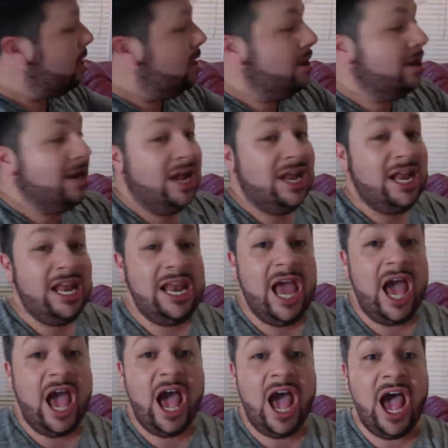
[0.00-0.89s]
my
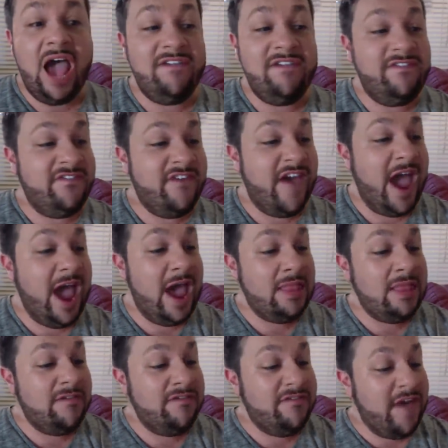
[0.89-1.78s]
God. I
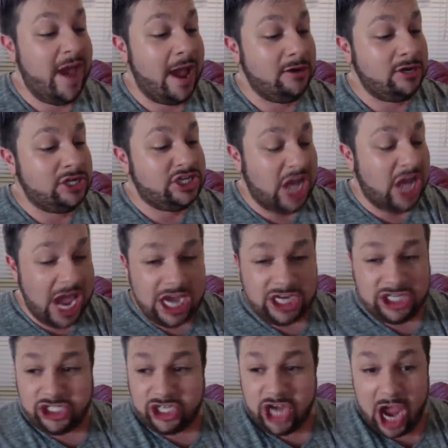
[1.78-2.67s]
found the
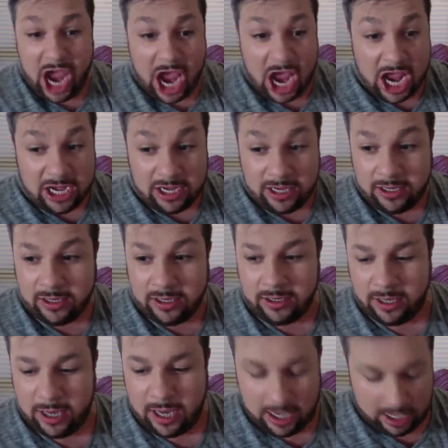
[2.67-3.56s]

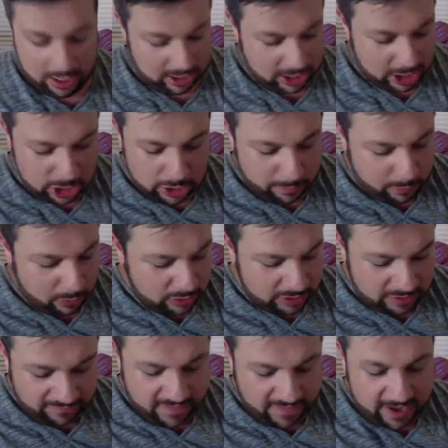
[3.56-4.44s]
foundation. Can you
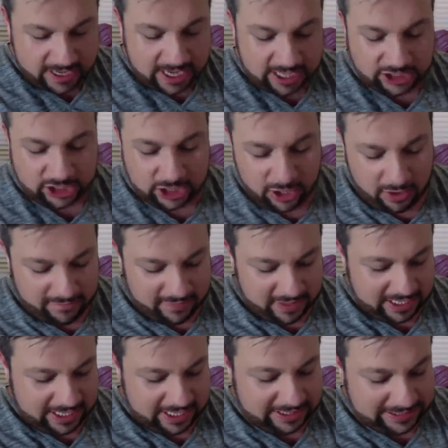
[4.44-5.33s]
put the foundation over
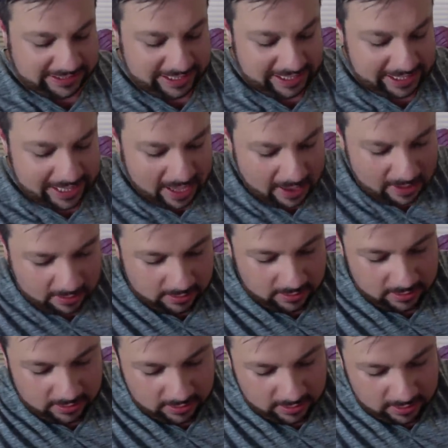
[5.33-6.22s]
the concealer?
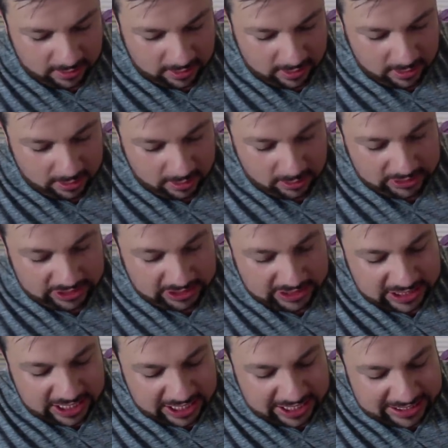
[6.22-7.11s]
Because
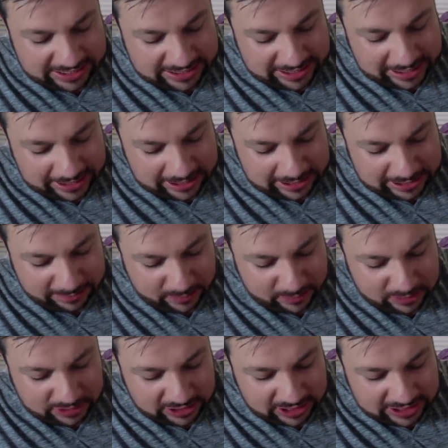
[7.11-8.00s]
isn't a concealer
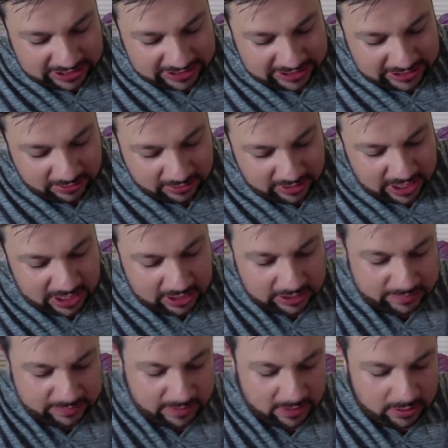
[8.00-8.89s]
supposed to conceal
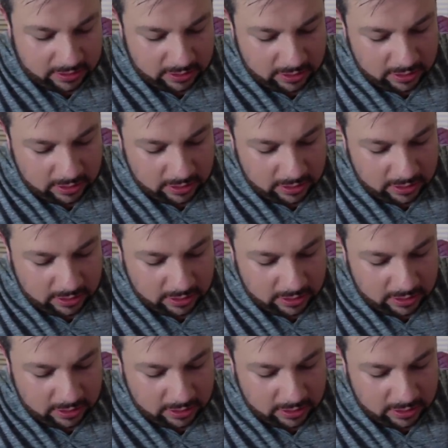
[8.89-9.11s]
things? But